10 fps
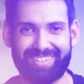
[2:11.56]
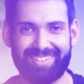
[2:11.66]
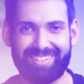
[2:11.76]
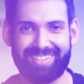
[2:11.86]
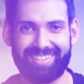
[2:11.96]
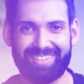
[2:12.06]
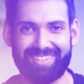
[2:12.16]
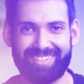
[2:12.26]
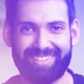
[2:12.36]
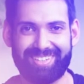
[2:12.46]

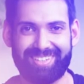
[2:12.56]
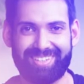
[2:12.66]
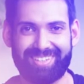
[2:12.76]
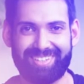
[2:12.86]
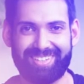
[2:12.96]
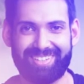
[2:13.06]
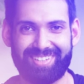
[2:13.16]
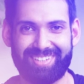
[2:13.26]
No one is speaking in this clip.